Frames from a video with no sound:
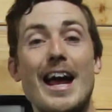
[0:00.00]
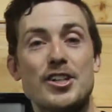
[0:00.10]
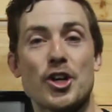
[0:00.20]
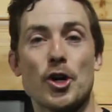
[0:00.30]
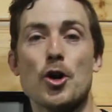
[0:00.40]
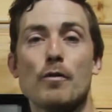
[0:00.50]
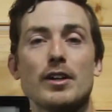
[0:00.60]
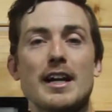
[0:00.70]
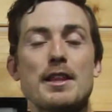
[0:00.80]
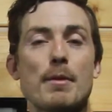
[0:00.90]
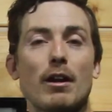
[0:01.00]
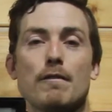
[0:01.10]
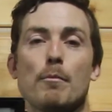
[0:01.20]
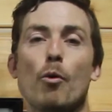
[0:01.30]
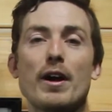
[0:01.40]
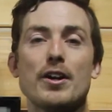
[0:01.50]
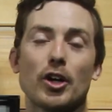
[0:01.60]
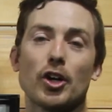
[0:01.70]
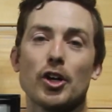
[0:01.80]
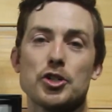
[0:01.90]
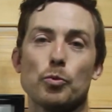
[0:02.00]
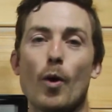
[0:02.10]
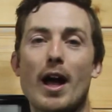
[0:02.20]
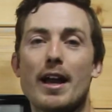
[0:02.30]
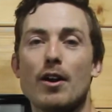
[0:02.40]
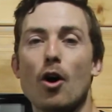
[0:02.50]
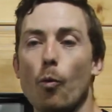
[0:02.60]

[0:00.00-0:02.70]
A turnover in the middle of a point occurs when